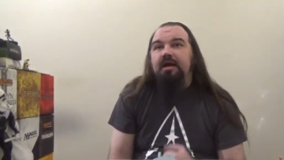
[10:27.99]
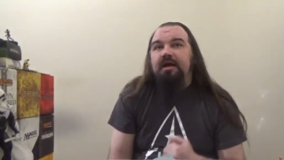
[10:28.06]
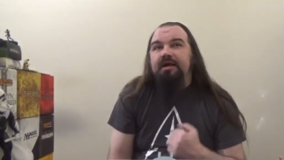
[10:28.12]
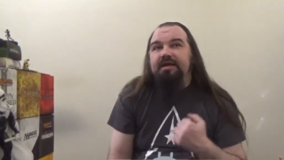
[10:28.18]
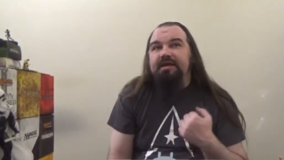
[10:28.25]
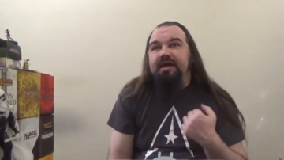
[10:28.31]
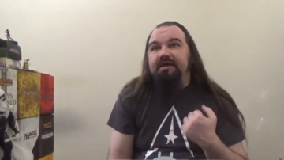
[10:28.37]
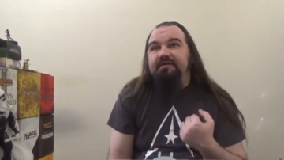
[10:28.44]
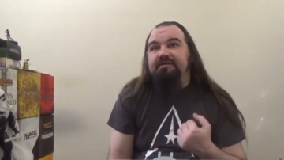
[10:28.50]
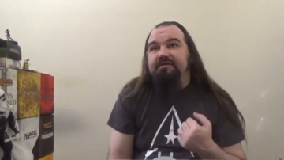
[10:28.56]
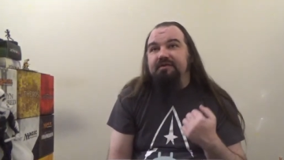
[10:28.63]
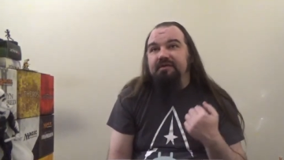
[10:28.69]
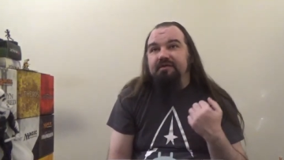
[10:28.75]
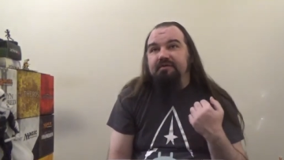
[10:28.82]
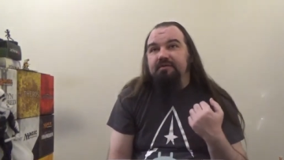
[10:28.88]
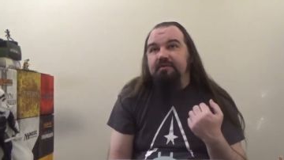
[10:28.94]
He has
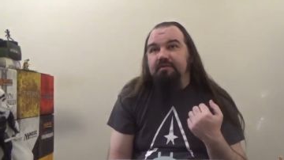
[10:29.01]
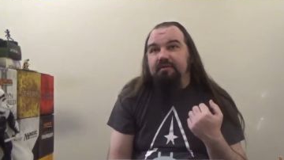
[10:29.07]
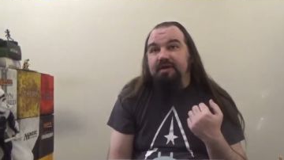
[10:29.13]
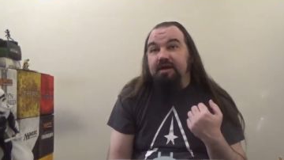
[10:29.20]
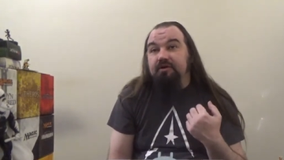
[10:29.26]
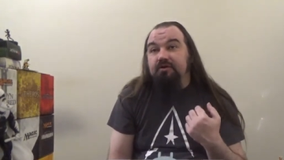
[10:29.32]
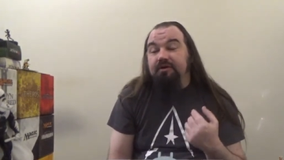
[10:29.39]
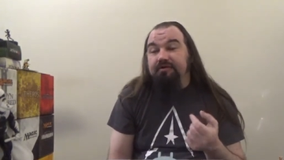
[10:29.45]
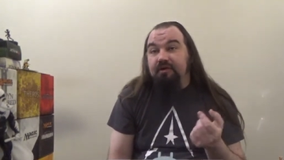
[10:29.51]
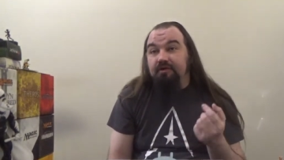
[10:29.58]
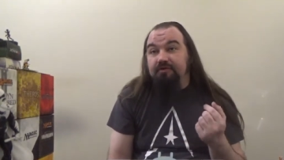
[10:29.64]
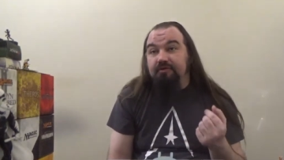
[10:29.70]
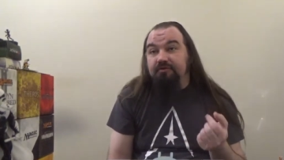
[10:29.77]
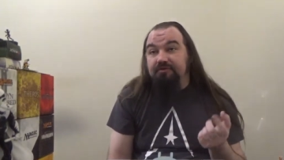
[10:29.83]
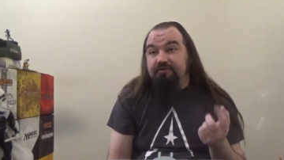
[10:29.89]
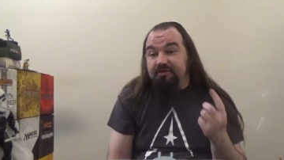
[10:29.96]
sin the character has
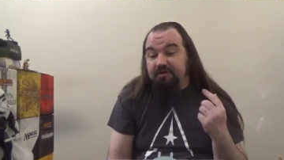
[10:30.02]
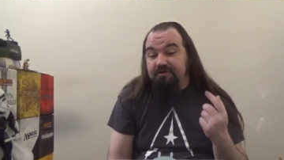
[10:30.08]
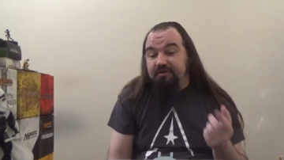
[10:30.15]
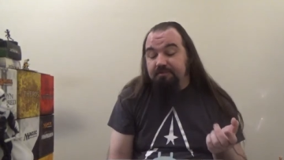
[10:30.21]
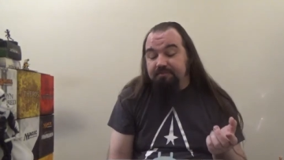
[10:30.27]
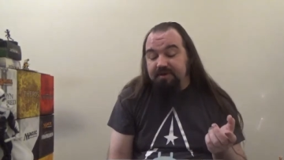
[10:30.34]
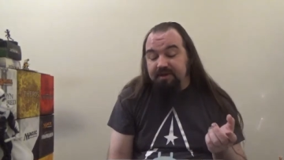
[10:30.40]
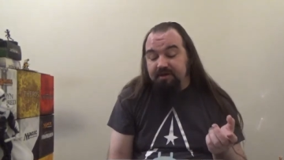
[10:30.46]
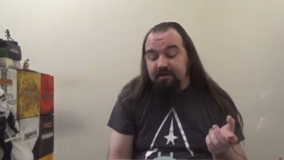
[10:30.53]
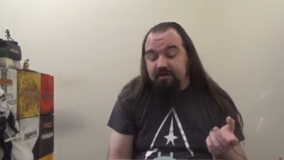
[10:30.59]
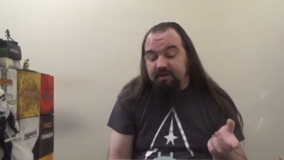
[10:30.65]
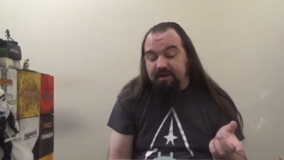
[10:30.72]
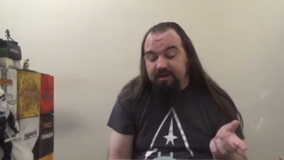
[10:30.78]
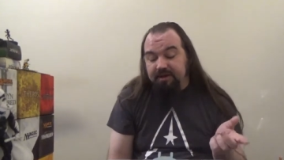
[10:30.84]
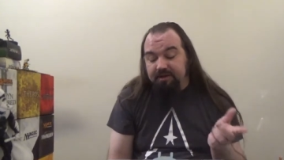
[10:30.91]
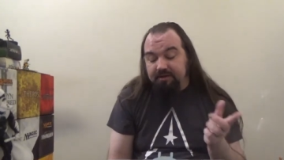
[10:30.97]
also since appeared
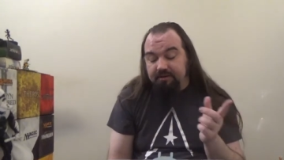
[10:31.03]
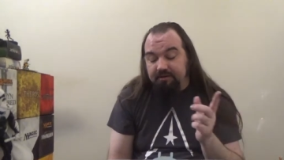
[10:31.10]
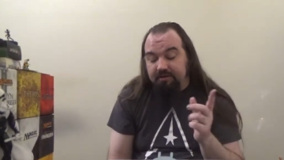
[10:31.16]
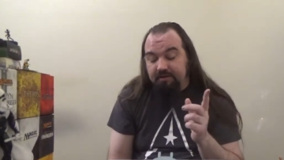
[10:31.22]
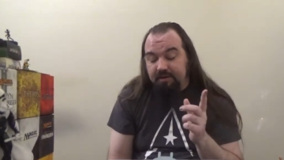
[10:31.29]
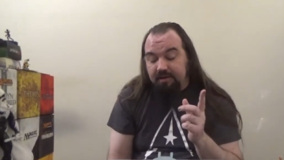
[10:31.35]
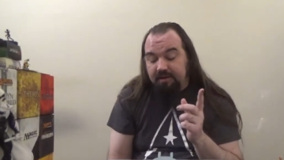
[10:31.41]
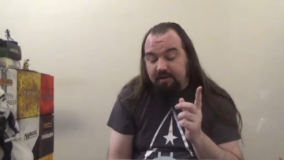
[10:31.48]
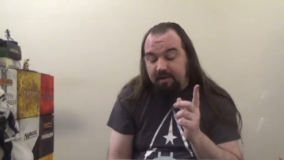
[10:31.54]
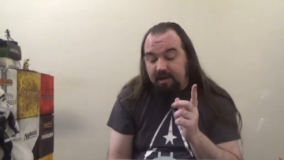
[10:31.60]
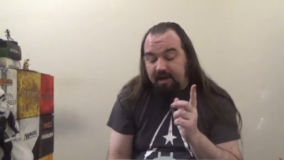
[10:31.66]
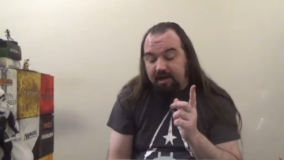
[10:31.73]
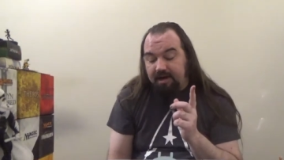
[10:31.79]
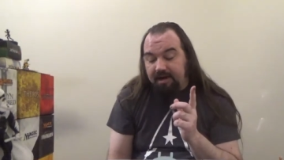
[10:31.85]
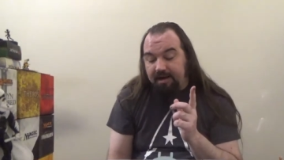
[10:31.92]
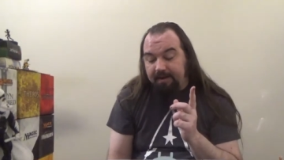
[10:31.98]
in
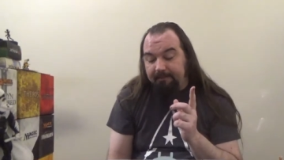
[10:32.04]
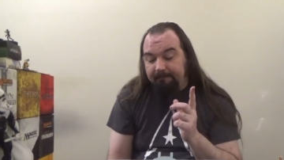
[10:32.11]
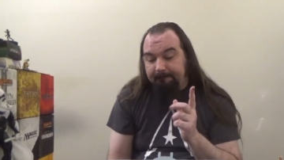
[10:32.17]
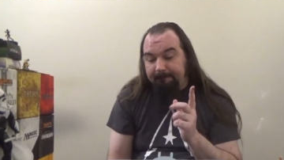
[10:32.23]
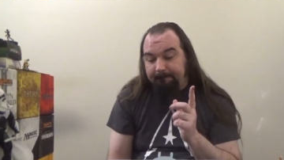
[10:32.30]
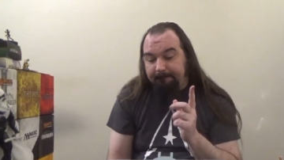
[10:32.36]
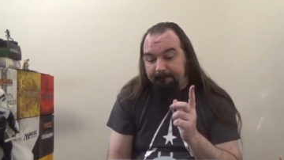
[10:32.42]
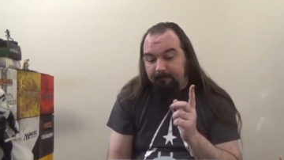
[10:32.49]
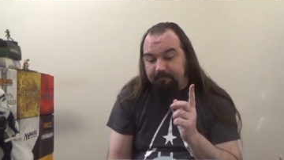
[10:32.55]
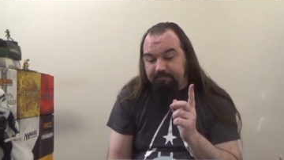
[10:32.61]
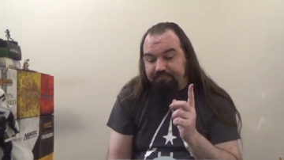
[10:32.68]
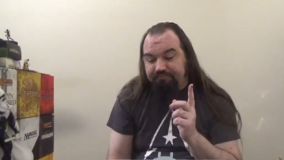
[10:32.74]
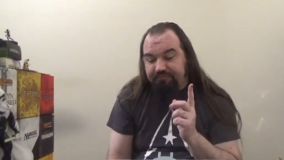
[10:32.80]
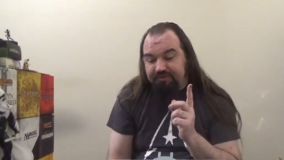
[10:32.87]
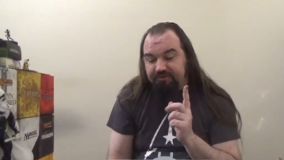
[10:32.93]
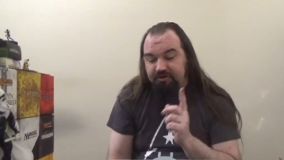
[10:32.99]
um,
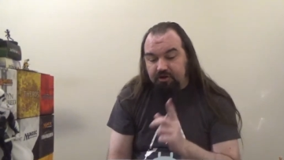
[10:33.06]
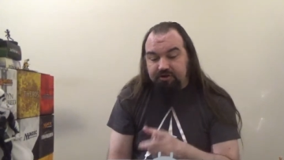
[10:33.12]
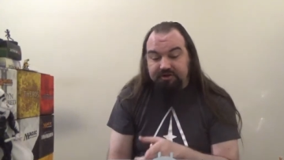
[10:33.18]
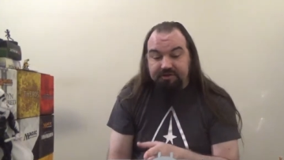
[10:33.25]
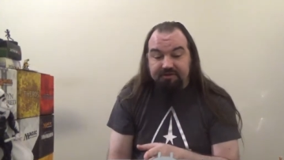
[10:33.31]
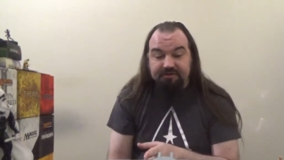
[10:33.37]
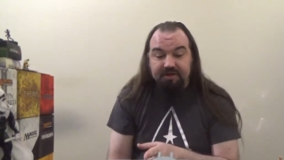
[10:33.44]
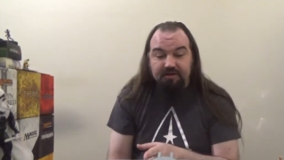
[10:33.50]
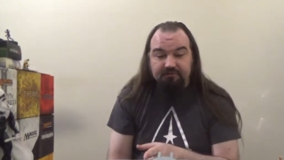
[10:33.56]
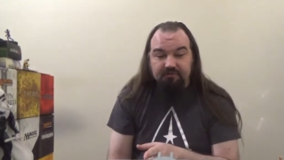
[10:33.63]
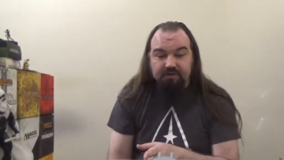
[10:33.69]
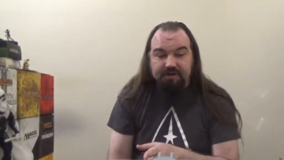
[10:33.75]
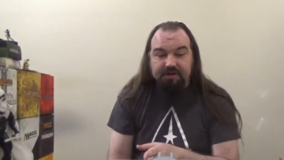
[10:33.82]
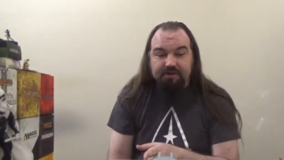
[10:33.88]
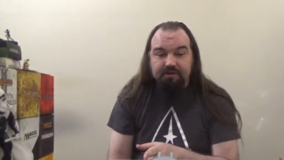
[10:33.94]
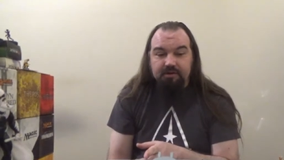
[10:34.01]
Star Trek
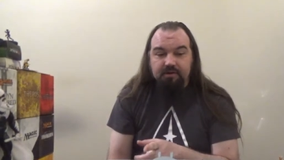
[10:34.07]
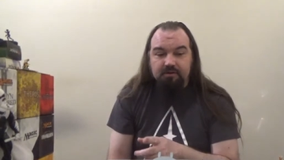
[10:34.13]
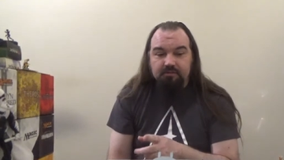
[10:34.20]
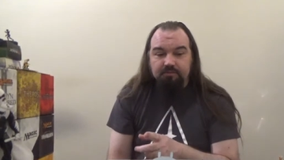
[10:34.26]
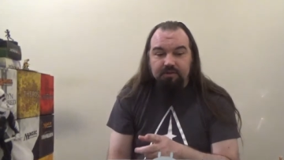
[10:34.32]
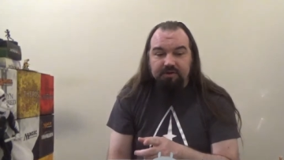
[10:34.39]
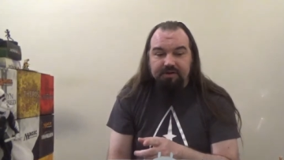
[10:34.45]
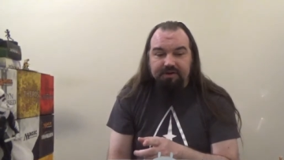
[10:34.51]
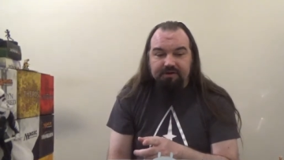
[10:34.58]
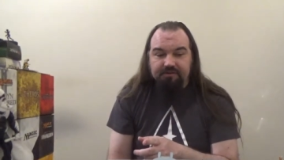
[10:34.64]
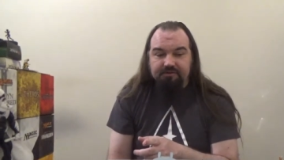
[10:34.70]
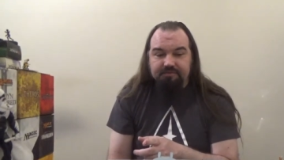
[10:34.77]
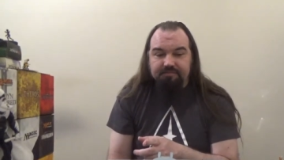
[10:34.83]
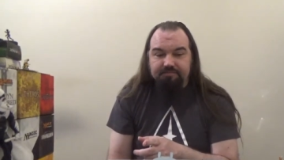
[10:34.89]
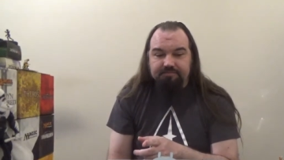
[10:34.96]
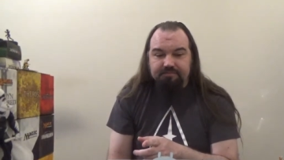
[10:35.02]
Discovery, where
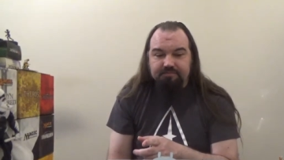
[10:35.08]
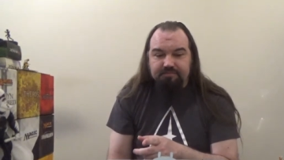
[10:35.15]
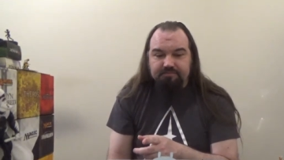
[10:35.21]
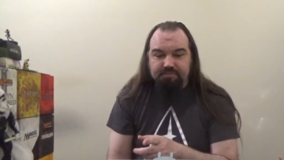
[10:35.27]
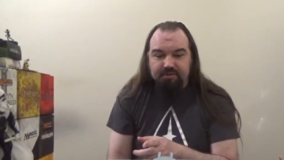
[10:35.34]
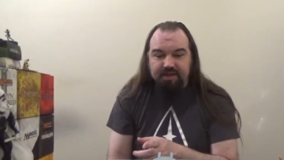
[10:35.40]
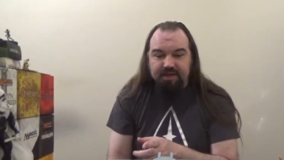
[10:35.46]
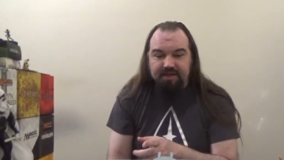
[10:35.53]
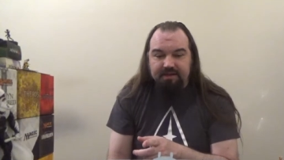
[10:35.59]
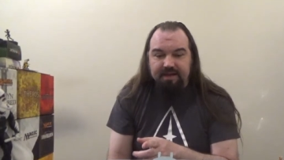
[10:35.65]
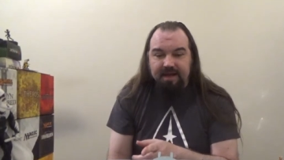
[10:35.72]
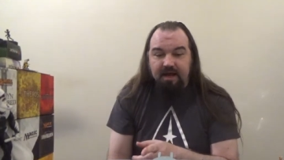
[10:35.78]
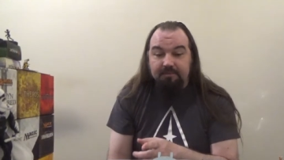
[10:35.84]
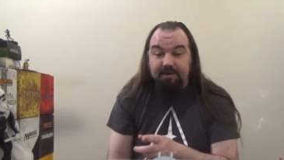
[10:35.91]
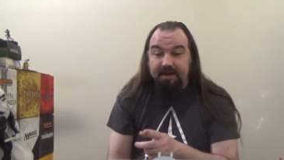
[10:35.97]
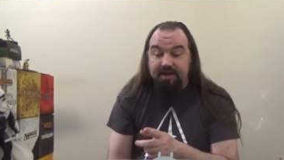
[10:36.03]
he's played
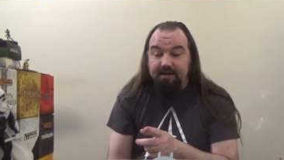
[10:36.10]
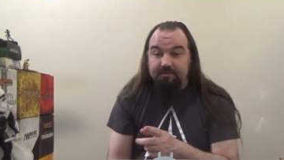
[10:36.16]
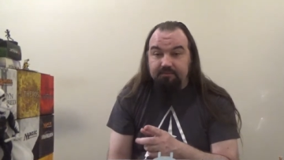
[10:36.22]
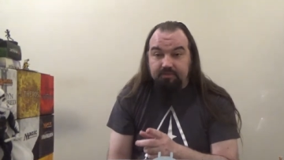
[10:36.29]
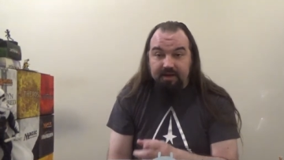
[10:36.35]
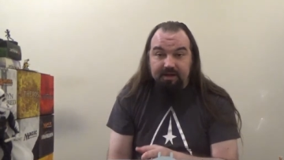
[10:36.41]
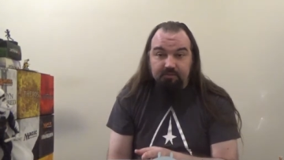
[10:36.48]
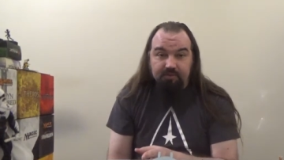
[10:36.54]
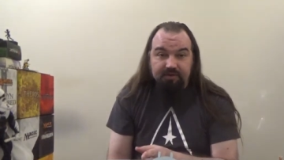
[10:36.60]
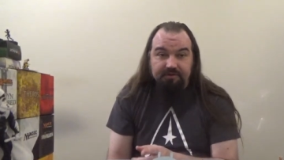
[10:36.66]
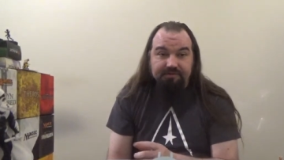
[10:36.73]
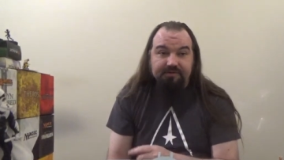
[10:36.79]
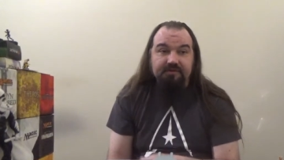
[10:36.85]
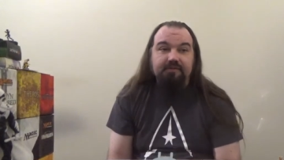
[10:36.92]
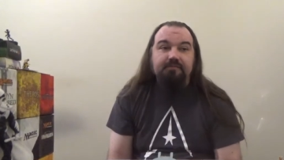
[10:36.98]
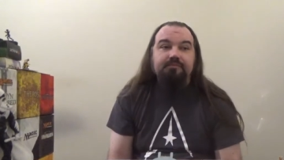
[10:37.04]
now by Rain
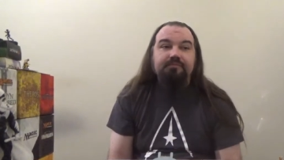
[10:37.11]
Wilson,